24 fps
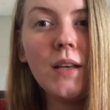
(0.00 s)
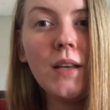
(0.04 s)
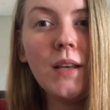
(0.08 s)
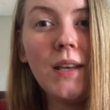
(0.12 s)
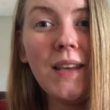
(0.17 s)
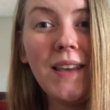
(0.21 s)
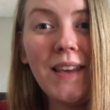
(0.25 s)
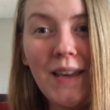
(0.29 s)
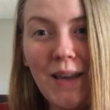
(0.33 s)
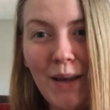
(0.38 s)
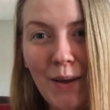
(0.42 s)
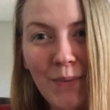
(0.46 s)

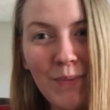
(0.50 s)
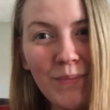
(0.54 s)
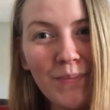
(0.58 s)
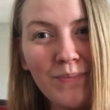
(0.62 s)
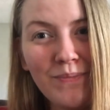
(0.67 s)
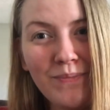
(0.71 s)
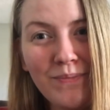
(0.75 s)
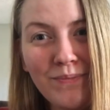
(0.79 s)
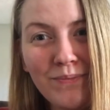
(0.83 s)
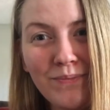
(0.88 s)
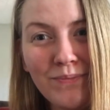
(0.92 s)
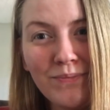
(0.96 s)
yeah,
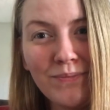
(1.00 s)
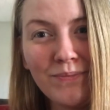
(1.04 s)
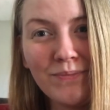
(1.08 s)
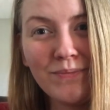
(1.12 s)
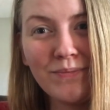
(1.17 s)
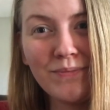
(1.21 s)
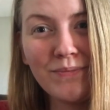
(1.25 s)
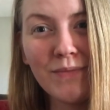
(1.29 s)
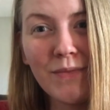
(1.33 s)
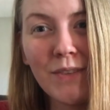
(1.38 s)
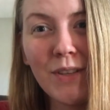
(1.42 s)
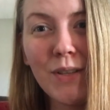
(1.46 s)

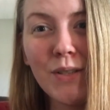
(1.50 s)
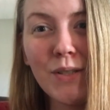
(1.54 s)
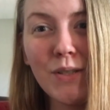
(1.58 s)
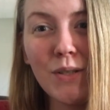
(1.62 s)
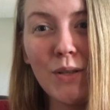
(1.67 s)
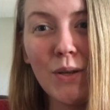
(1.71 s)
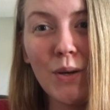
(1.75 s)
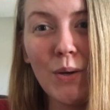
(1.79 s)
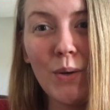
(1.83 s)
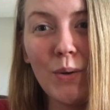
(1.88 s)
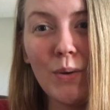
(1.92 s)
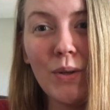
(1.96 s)

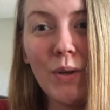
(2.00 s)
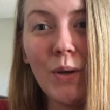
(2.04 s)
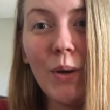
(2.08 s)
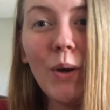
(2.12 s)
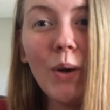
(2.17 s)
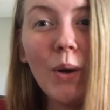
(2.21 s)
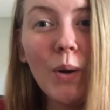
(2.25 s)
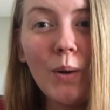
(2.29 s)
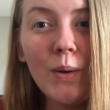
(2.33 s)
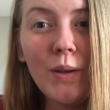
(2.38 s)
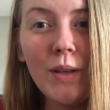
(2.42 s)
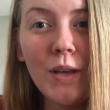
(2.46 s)
so the
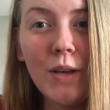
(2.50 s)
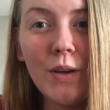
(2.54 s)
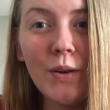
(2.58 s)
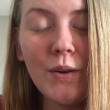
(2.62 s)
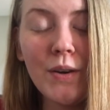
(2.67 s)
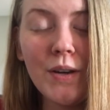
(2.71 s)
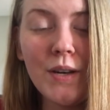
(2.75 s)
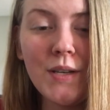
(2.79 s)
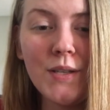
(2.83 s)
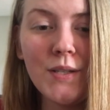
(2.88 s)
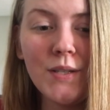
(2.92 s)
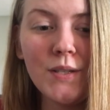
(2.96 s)
goal here
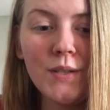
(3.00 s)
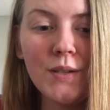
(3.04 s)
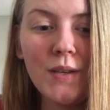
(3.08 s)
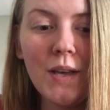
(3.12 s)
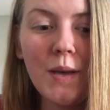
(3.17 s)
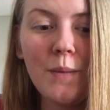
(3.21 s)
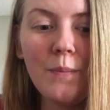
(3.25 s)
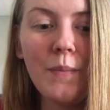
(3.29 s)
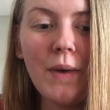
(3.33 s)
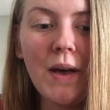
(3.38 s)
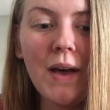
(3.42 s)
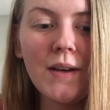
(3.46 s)
is to
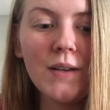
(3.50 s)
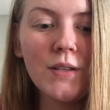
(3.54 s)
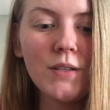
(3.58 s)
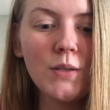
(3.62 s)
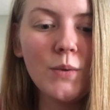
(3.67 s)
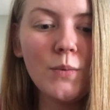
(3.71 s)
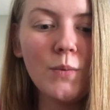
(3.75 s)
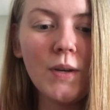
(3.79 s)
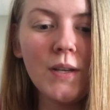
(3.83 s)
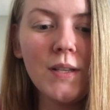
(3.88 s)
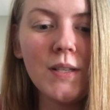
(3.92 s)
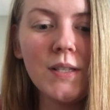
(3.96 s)
get back to
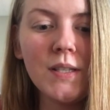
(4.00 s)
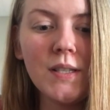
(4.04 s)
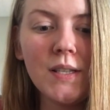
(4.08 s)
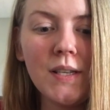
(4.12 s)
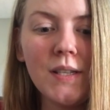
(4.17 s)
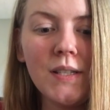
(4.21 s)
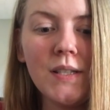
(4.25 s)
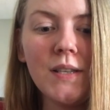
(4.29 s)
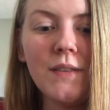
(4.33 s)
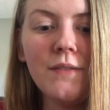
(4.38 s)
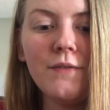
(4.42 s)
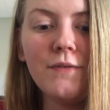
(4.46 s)

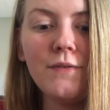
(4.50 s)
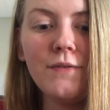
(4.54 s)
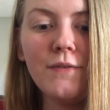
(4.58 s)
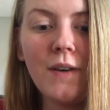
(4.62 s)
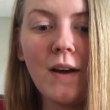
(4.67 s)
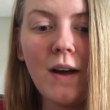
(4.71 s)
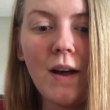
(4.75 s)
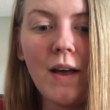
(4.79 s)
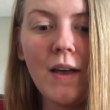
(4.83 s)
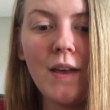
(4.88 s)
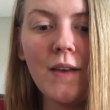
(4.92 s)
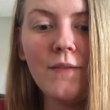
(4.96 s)

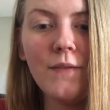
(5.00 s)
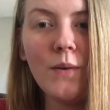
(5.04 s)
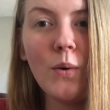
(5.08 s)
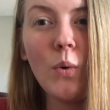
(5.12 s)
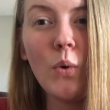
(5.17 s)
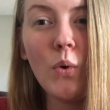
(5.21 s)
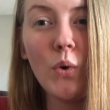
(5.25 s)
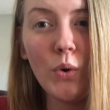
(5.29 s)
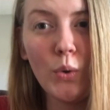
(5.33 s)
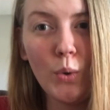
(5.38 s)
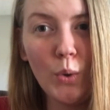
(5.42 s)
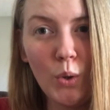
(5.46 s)
165
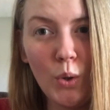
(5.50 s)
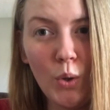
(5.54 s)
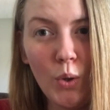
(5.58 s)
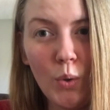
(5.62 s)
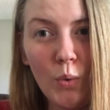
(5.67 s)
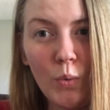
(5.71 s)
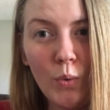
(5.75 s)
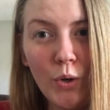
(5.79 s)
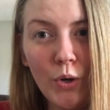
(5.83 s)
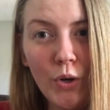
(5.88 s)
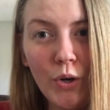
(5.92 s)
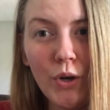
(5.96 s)
or
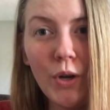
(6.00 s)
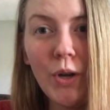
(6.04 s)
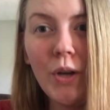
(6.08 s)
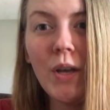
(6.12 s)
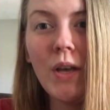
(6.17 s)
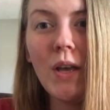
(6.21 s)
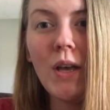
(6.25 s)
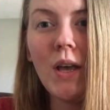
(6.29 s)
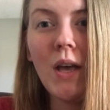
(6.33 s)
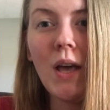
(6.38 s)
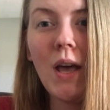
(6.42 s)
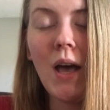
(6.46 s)
lower.
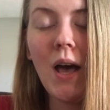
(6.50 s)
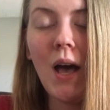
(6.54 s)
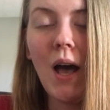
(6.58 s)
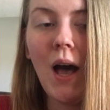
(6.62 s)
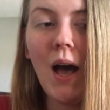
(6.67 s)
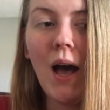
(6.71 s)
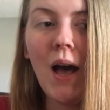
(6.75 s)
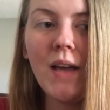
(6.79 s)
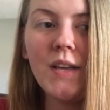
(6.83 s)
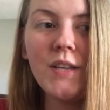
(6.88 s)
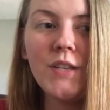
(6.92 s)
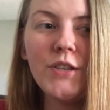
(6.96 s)

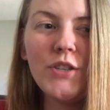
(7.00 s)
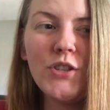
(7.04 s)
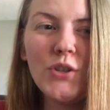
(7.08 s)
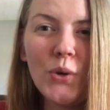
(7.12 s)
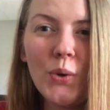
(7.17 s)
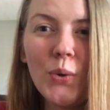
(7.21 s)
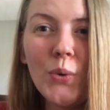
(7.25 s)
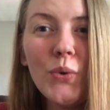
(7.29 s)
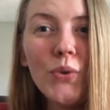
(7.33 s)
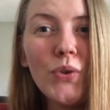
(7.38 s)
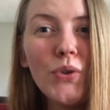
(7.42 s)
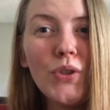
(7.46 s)
I
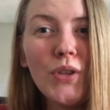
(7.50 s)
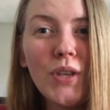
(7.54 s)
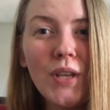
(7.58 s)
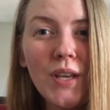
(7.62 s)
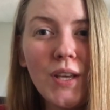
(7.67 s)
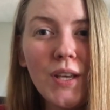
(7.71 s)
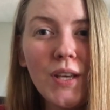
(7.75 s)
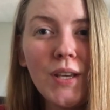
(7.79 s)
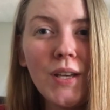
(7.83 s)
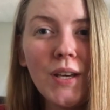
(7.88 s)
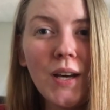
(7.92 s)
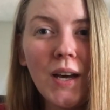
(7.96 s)
don't
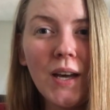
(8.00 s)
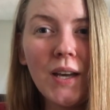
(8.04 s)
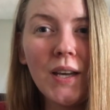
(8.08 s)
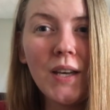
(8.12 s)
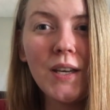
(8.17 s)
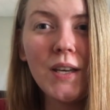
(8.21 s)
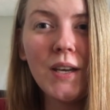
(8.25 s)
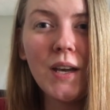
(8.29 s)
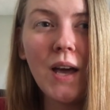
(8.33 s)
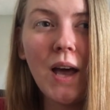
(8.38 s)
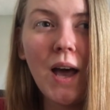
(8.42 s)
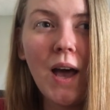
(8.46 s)
think
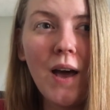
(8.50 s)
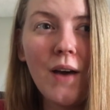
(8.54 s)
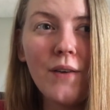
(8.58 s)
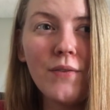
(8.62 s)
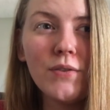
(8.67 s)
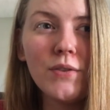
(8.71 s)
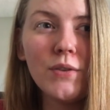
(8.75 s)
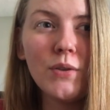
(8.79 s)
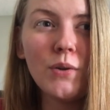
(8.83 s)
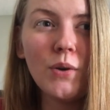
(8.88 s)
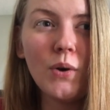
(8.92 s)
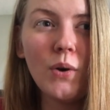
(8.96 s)
I have
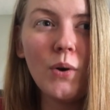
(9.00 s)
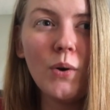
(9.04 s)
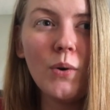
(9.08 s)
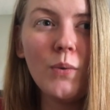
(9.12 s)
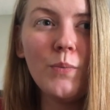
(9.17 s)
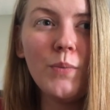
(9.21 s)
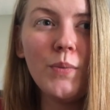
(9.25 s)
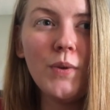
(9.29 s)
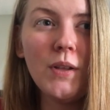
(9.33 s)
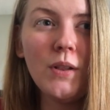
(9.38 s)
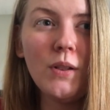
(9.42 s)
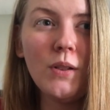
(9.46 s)
to go
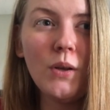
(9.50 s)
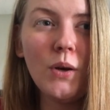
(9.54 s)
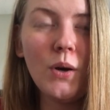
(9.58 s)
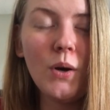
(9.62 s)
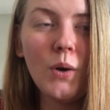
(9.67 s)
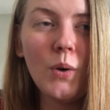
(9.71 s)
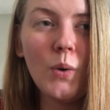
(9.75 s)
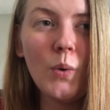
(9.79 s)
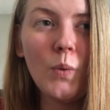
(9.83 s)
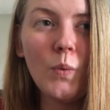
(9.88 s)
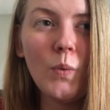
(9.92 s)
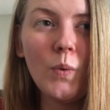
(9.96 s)

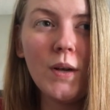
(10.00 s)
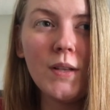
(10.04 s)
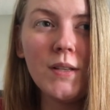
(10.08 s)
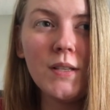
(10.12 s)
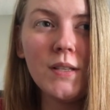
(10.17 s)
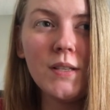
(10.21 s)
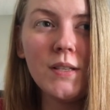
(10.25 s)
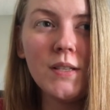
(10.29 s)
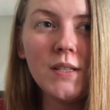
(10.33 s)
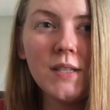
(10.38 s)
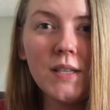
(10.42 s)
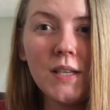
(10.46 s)
below
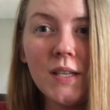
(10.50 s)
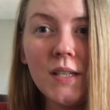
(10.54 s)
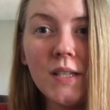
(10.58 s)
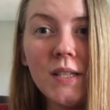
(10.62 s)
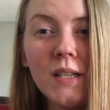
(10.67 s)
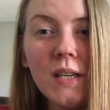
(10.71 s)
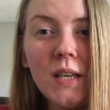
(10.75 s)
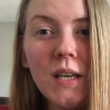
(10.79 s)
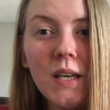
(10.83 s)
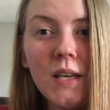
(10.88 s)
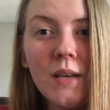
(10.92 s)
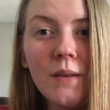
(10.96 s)

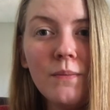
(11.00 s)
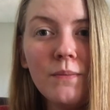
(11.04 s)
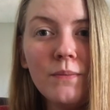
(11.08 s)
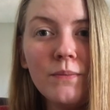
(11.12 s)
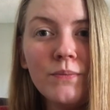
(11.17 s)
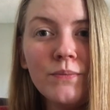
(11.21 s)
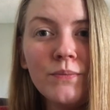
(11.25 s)
160,